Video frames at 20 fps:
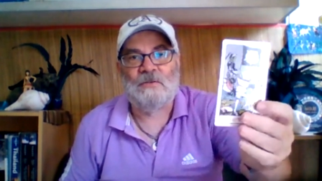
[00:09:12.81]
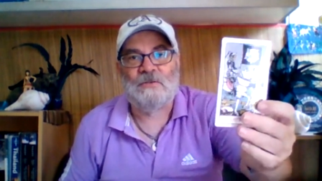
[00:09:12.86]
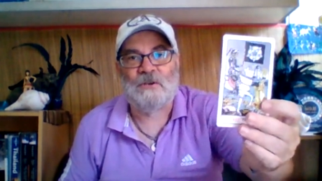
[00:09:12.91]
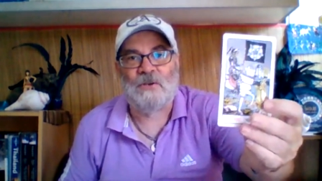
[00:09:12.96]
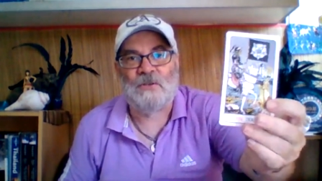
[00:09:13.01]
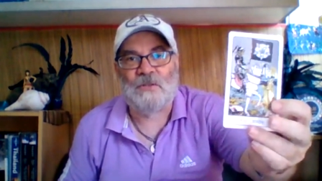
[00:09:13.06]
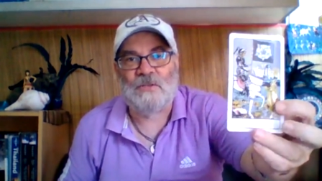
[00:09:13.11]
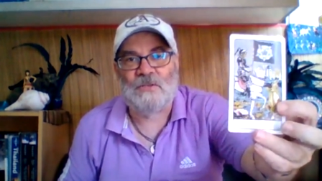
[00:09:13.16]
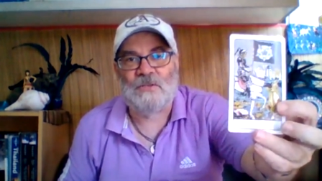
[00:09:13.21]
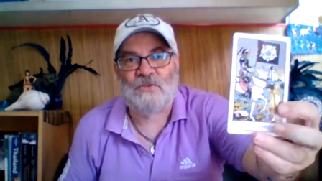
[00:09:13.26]

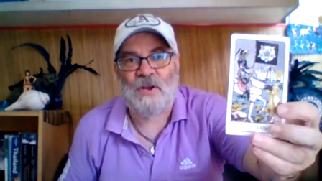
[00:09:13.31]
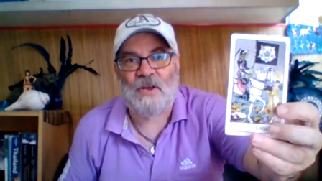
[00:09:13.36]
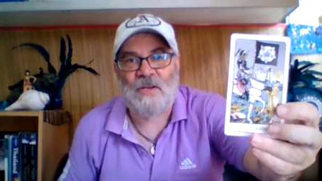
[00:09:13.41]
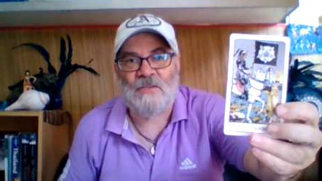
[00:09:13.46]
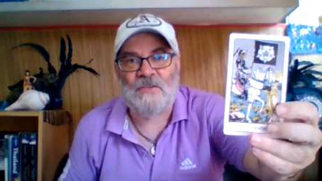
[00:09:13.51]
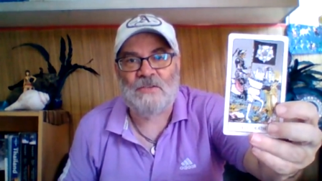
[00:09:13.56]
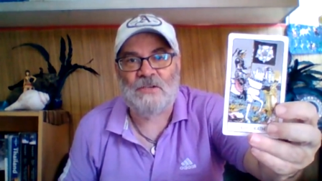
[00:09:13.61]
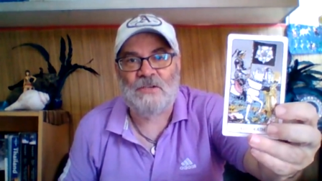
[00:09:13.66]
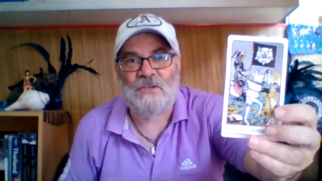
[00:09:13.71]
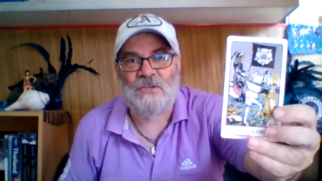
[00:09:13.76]
So this
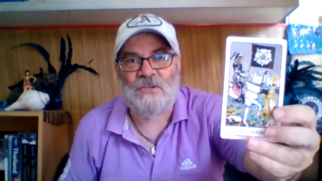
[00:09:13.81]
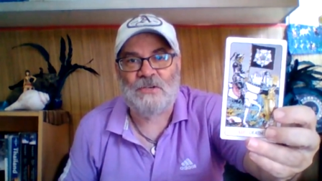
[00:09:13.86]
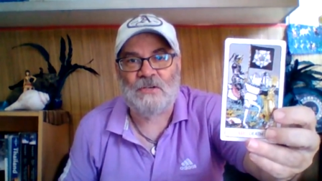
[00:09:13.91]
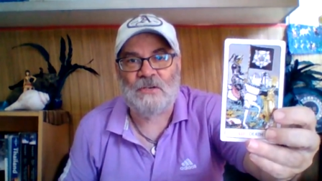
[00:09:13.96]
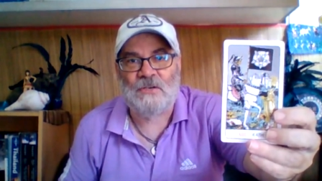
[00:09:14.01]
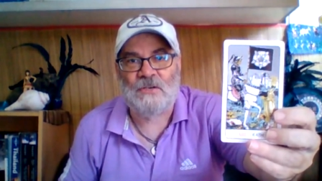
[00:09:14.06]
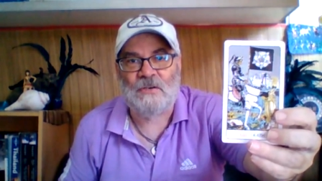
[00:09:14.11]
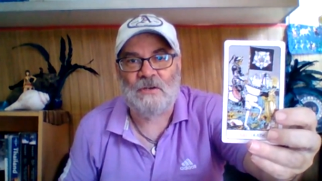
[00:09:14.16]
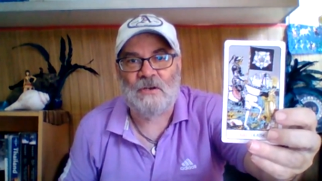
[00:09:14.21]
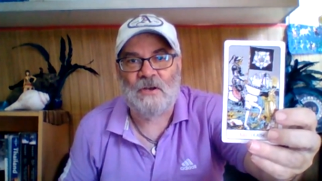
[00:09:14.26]

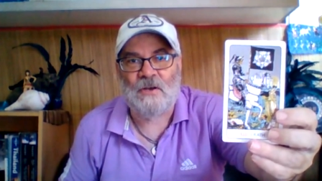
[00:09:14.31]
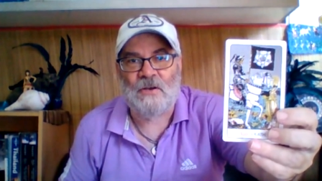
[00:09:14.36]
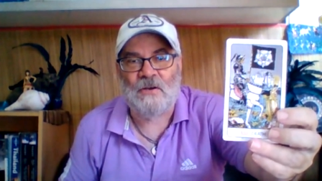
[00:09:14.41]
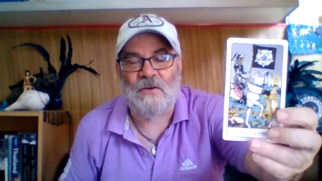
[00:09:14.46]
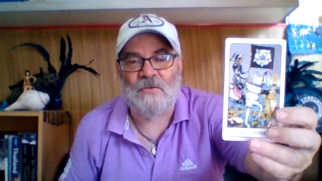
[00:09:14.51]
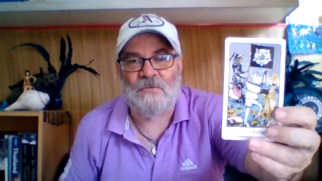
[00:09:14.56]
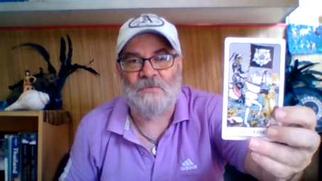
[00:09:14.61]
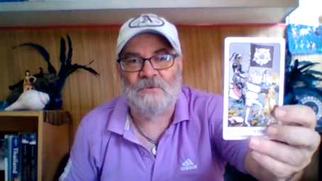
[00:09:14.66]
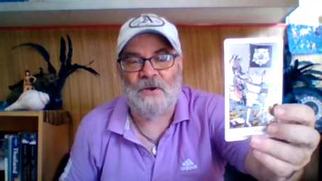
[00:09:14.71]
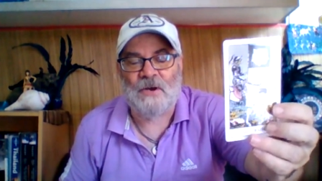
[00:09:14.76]
transition
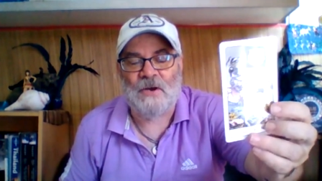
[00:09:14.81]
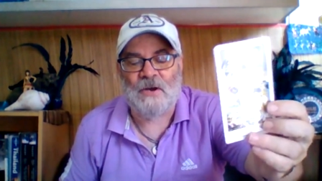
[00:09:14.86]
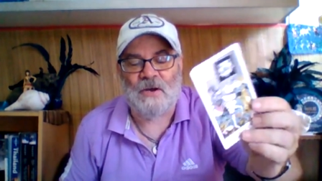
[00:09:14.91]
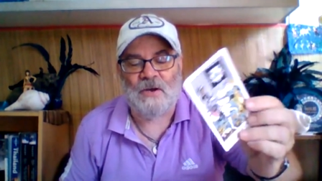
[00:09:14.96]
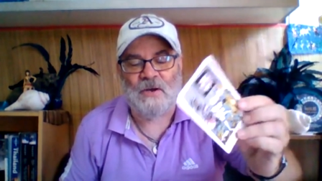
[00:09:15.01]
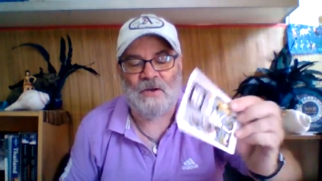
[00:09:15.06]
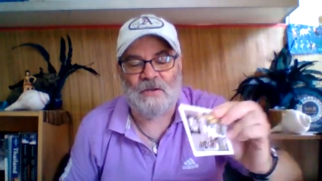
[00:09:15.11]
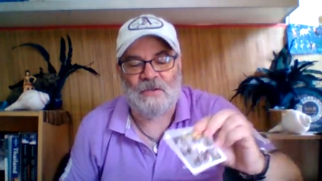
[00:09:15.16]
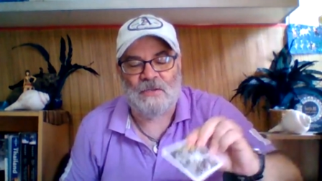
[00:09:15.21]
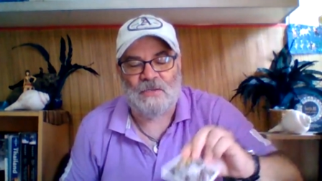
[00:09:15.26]
of
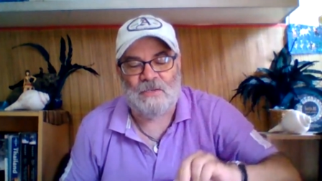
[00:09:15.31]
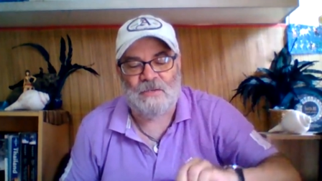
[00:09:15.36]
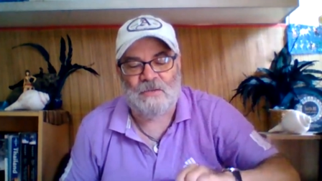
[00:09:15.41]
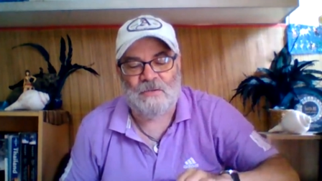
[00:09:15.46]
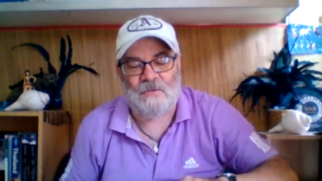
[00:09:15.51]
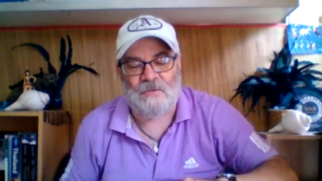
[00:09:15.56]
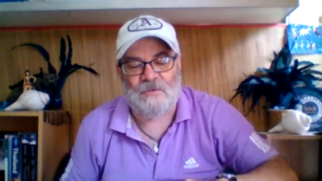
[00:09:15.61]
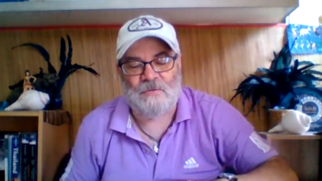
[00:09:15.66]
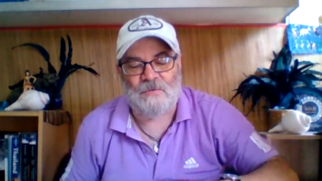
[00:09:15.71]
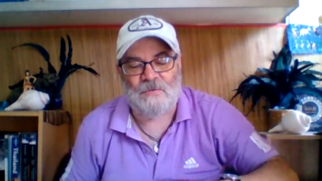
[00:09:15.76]
uh,
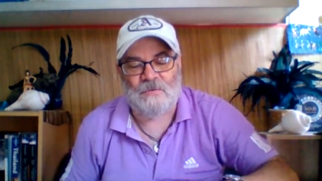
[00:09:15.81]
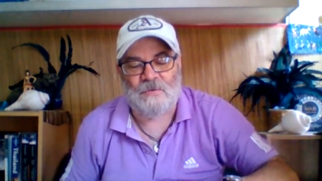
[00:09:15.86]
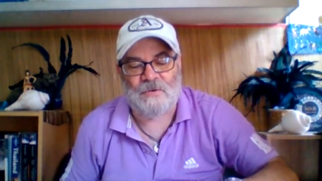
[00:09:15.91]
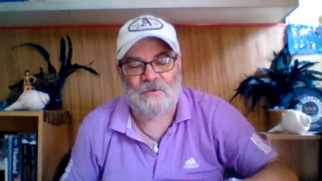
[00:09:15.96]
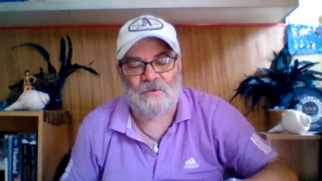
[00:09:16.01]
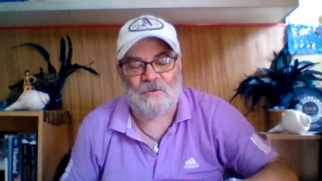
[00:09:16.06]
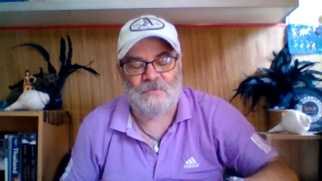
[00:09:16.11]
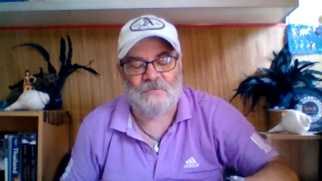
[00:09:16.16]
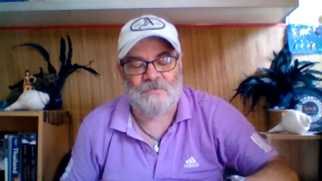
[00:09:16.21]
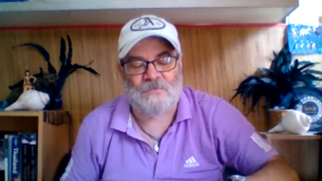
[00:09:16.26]

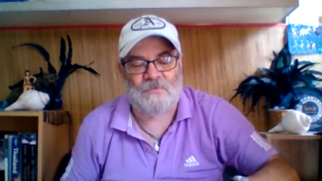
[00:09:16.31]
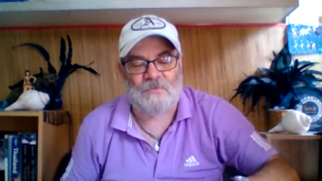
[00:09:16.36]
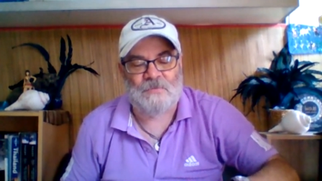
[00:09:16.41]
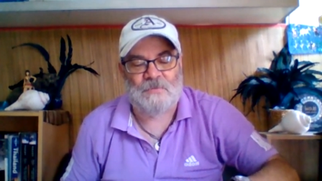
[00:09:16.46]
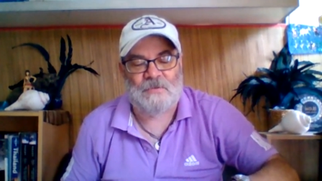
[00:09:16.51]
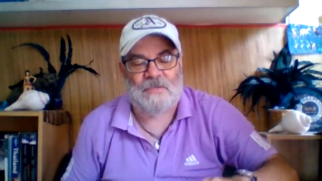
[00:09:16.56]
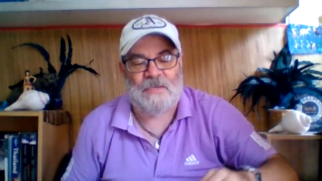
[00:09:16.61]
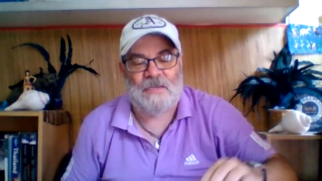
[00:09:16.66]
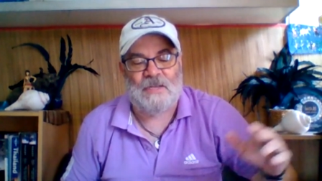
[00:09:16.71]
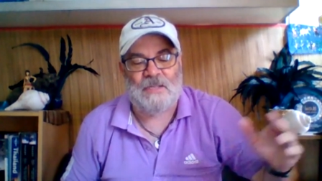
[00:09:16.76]
of
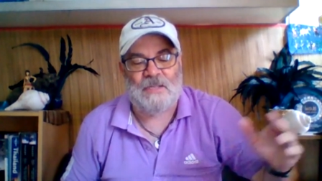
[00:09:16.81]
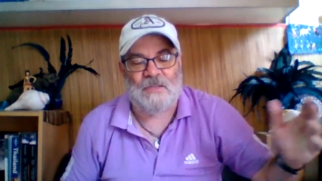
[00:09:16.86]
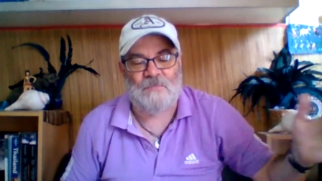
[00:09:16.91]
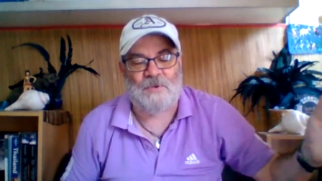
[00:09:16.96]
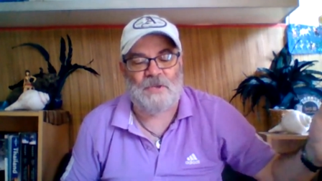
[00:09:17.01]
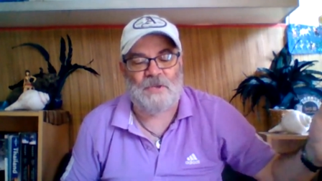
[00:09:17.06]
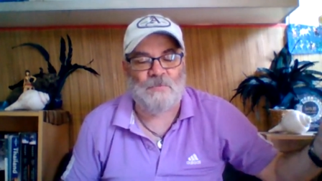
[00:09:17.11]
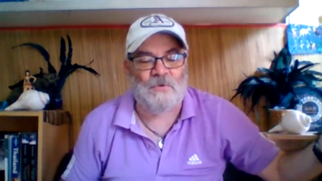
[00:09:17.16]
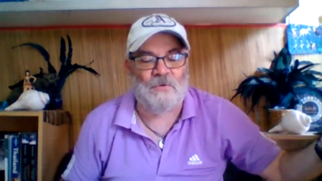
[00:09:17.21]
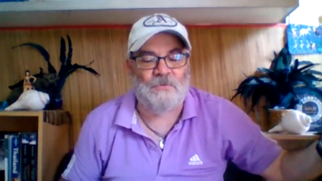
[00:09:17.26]
getting the
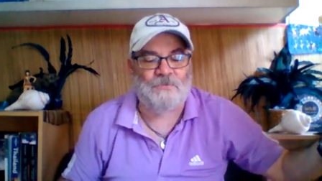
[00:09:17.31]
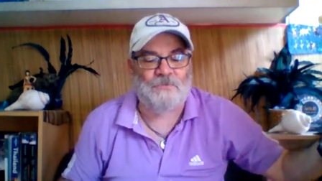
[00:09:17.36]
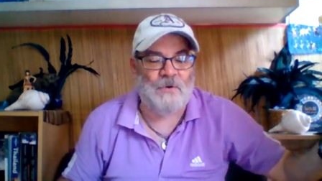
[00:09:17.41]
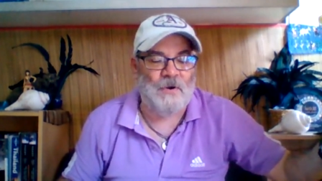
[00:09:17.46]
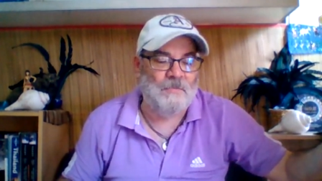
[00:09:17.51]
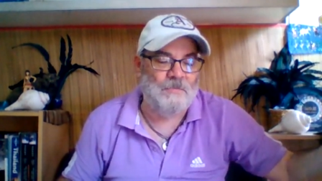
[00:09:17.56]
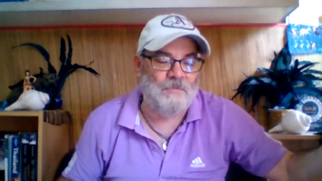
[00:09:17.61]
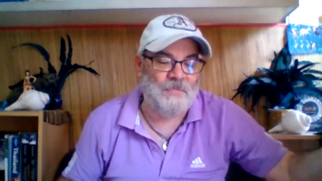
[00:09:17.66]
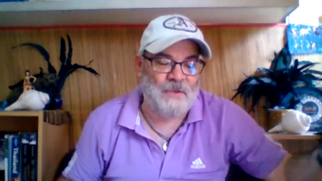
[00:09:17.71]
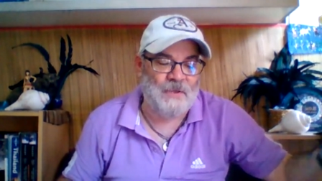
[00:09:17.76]
people
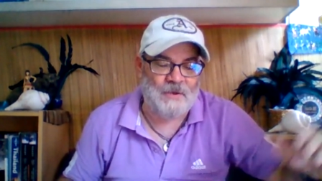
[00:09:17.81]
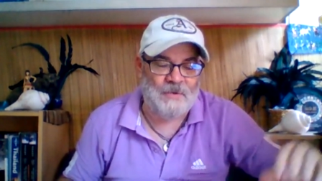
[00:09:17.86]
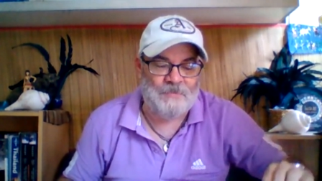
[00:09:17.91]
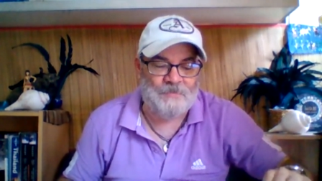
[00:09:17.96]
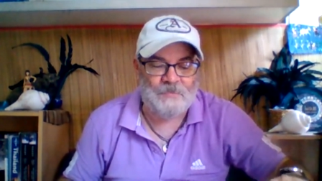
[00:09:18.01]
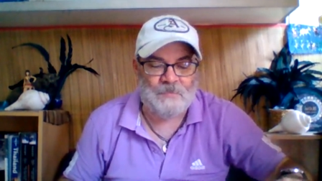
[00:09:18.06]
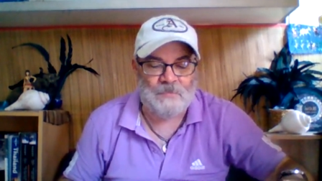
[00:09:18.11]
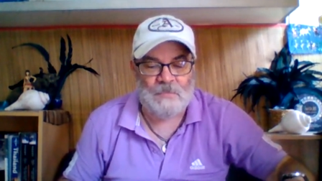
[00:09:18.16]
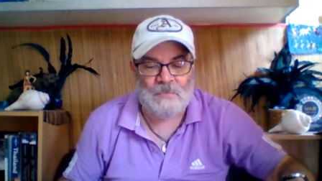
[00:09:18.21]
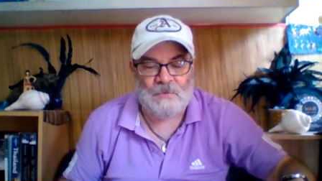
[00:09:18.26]
from
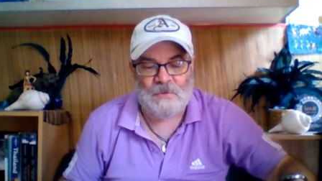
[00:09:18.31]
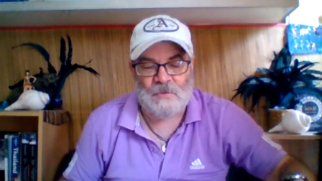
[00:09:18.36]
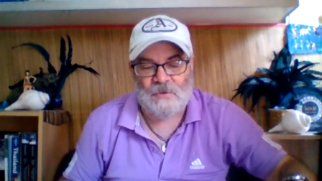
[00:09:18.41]
the